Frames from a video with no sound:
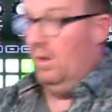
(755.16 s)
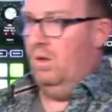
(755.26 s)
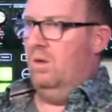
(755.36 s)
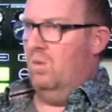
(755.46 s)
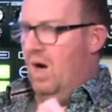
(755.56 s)

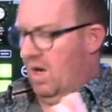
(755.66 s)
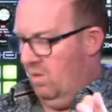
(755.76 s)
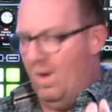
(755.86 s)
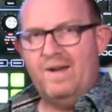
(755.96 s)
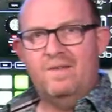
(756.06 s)
oh, whoa,
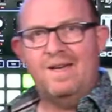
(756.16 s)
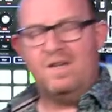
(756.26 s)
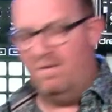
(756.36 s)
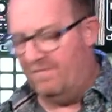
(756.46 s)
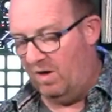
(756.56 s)
where did that
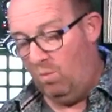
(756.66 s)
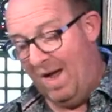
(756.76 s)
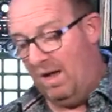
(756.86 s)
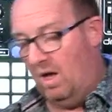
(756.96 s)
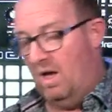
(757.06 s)
come from?
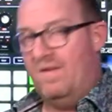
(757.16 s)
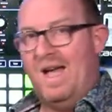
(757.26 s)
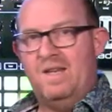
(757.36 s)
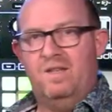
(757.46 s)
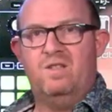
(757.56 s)
Well, I've
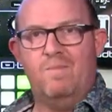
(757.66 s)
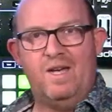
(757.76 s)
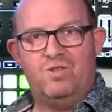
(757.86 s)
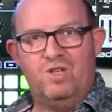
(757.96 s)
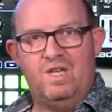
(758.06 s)
added some
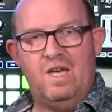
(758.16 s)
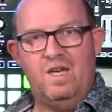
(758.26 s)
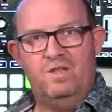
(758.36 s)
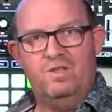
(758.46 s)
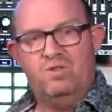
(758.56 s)
extra
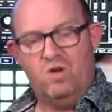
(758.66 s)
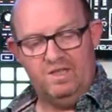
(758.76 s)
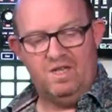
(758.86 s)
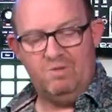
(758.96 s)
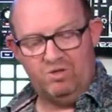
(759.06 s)
gear to try
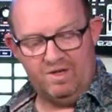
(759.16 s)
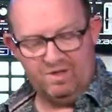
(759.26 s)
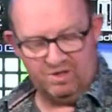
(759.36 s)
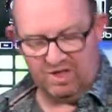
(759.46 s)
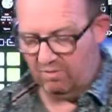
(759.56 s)
and demonstrate
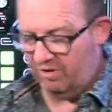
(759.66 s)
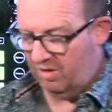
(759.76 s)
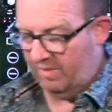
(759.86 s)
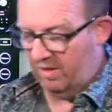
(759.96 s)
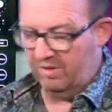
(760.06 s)
the
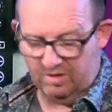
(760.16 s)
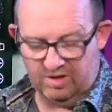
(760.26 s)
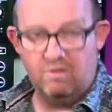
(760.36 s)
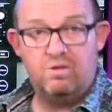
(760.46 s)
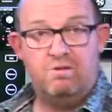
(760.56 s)
sequencer because the
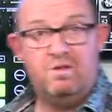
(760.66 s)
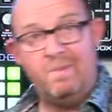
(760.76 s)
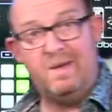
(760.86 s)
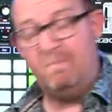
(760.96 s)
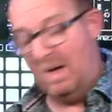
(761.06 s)
sequencer is a
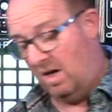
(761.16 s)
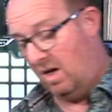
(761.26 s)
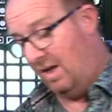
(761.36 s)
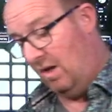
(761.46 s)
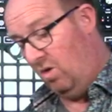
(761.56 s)
big
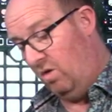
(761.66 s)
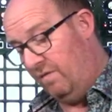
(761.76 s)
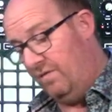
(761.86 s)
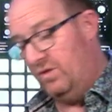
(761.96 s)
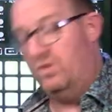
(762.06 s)
part
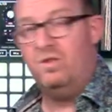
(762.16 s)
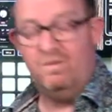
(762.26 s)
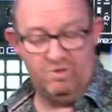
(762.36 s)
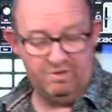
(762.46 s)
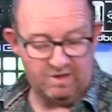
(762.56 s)
of the circuit
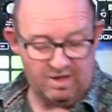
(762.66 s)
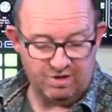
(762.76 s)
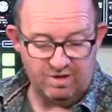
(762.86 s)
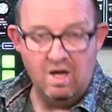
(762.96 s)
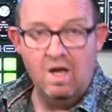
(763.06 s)
mono
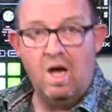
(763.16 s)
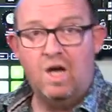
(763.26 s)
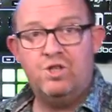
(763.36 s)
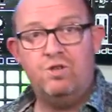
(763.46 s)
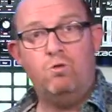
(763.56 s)
station. I
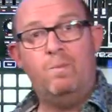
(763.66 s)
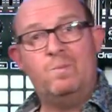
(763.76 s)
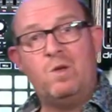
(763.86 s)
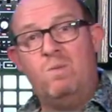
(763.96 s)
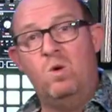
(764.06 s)
should
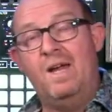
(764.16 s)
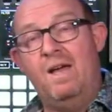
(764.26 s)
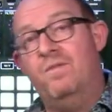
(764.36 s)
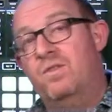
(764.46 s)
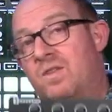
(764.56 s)
also point
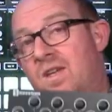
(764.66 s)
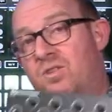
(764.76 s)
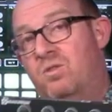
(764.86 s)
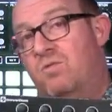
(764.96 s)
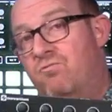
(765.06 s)
out that the
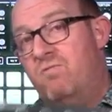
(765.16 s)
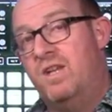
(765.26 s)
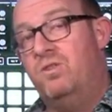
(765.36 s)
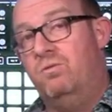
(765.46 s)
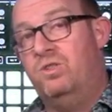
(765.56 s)
actual
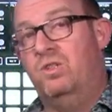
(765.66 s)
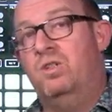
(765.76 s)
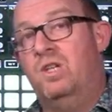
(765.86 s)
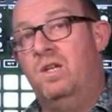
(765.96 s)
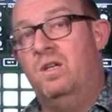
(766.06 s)
original
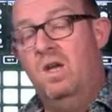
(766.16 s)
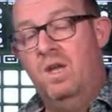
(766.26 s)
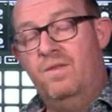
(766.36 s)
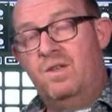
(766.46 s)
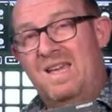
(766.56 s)
circuit,
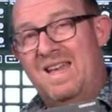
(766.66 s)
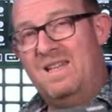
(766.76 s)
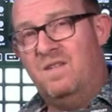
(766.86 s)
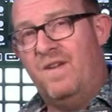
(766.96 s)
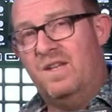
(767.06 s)
the
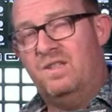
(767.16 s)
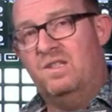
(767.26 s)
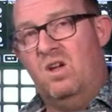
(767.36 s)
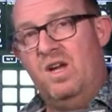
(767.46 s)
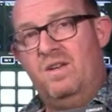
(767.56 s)
interface
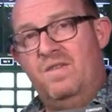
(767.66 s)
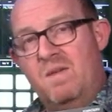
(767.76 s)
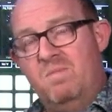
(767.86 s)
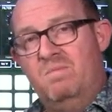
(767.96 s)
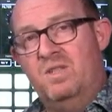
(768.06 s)
design and the
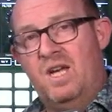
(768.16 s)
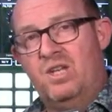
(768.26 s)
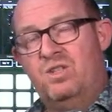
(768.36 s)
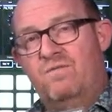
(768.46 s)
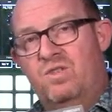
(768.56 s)

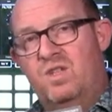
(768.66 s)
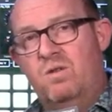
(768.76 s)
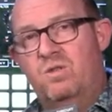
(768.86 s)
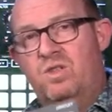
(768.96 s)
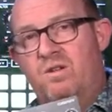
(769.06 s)
implementation of the
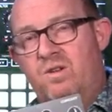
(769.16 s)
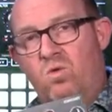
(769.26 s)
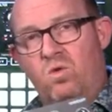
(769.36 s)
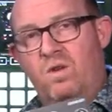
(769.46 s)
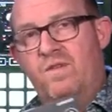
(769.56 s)
sequencer and
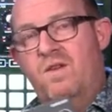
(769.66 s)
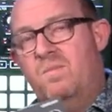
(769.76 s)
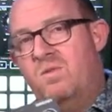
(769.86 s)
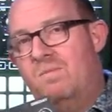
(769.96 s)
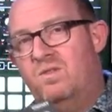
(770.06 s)
all of the other
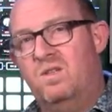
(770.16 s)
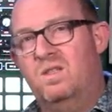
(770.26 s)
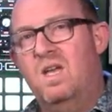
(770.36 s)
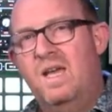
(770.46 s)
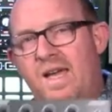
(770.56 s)
parameter
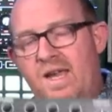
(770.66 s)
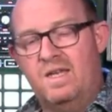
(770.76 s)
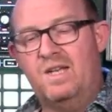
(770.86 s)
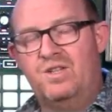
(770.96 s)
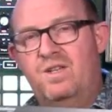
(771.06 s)
things is
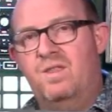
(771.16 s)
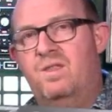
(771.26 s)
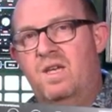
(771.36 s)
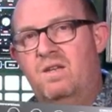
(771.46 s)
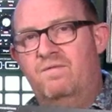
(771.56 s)
actually a
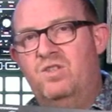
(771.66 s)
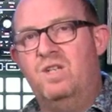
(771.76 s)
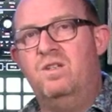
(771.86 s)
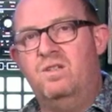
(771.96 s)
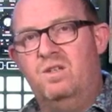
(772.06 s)
thing of
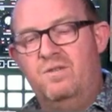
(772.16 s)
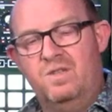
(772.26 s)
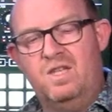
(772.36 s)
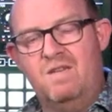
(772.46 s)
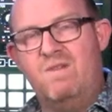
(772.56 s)
genius. You know, the
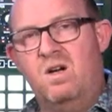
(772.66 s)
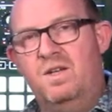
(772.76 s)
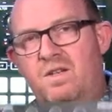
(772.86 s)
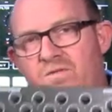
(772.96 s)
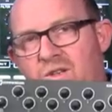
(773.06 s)
team
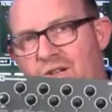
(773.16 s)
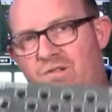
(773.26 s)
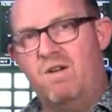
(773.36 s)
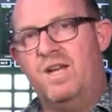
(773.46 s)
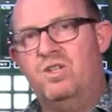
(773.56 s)
behind it have done a
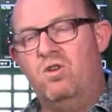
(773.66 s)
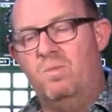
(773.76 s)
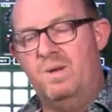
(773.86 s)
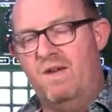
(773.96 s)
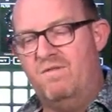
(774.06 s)
great
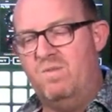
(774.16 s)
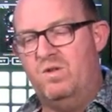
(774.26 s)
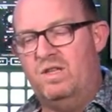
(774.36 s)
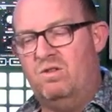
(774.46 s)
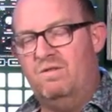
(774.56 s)
job and
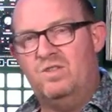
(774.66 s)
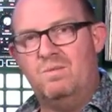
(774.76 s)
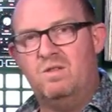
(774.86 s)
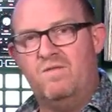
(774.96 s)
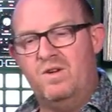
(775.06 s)
everybody sort of
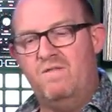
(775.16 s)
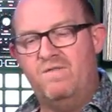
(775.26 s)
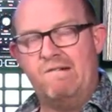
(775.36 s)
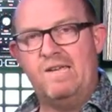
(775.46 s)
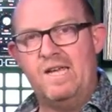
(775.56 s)
seems to find it
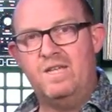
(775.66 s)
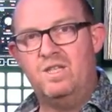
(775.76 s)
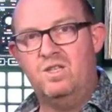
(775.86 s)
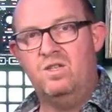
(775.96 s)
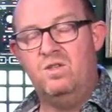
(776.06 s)
very easy
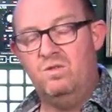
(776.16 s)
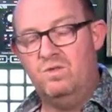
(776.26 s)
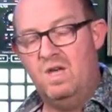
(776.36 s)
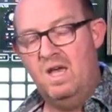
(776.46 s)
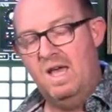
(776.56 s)
to
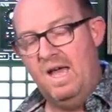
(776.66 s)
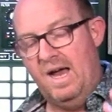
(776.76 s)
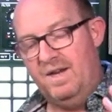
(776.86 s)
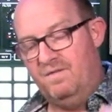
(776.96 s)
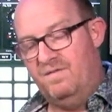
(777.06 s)
use
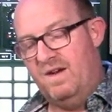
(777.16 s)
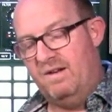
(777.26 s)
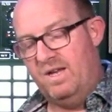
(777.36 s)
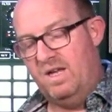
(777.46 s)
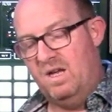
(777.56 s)
and it's
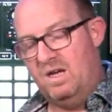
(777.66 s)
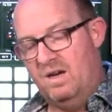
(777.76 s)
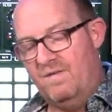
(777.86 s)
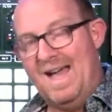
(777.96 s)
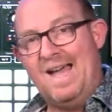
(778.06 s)
very
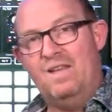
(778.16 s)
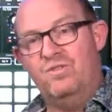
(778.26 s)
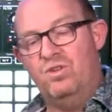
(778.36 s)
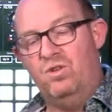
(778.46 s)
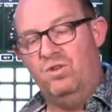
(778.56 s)
kind of
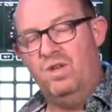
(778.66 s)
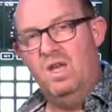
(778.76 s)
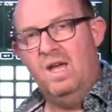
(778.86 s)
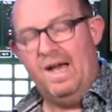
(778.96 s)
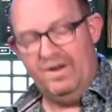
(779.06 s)
hands-on.
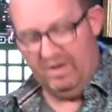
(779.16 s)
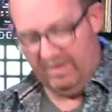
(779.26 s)
And